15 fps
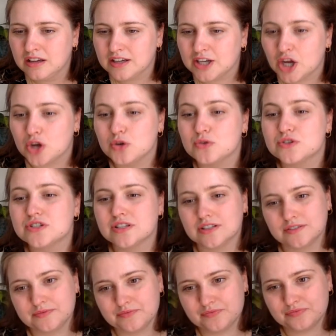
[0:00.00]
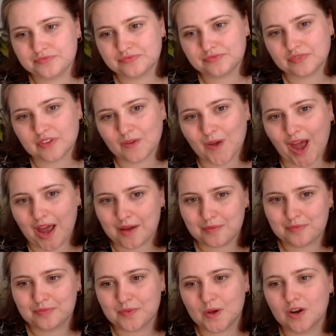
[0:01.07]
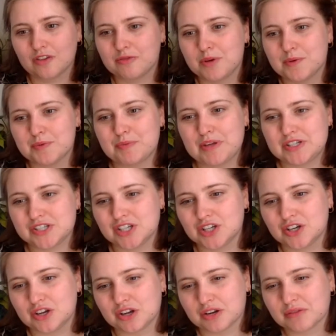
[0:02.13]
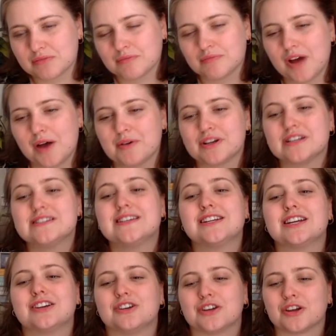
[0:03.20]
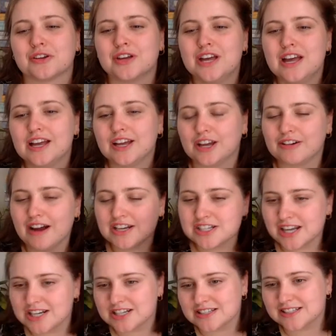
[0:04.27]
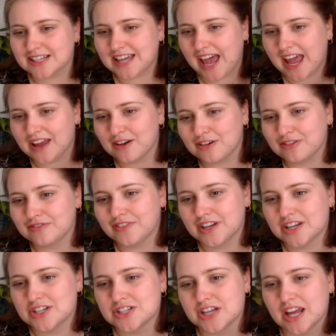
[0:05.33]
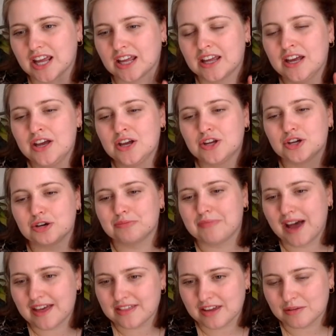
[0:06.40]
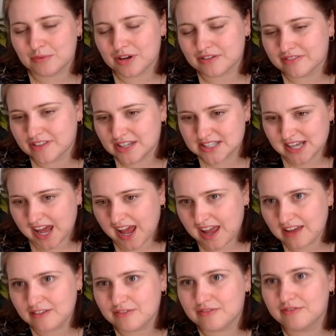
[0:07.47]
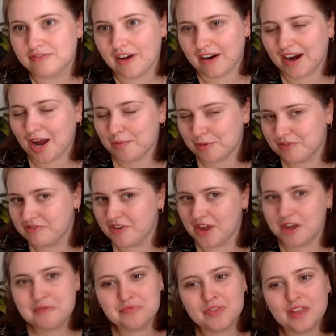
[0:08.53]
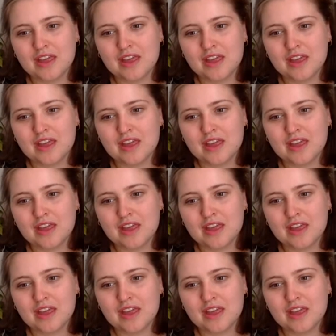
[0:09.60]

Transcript: Okay, a lot of people have mentioned Kahoot. I would consider Kahoot. Congratulations to Kate on finishing your math homework for the day. Very happy for you.